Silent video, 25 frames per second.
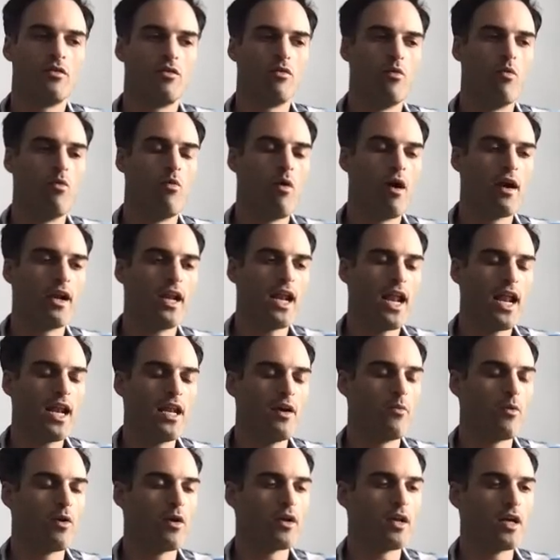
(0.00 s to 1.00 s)
one in
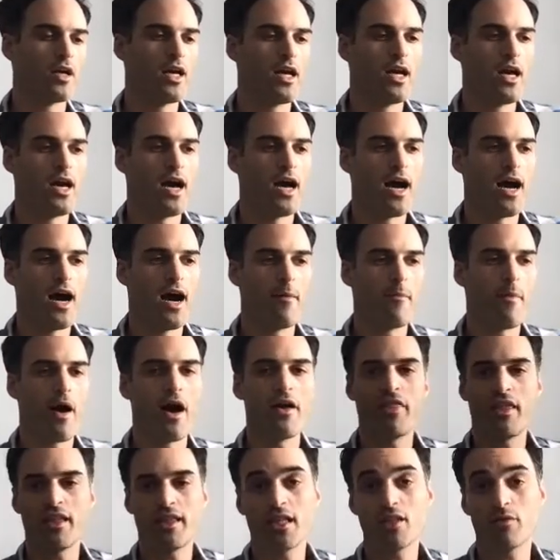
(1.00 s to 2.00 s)
Anyword? I
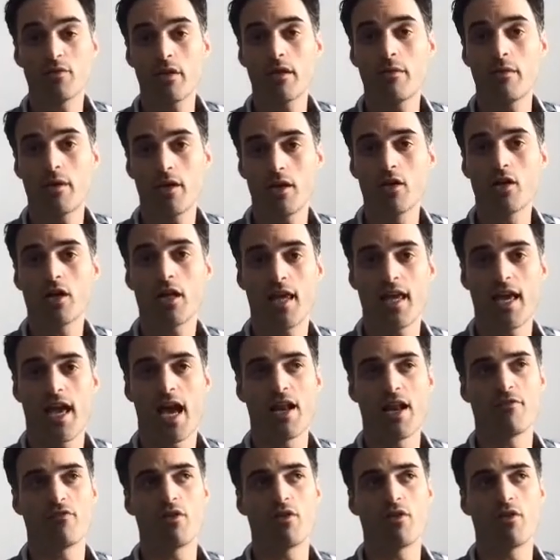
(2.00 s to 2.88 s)
think that's really what you're looking at.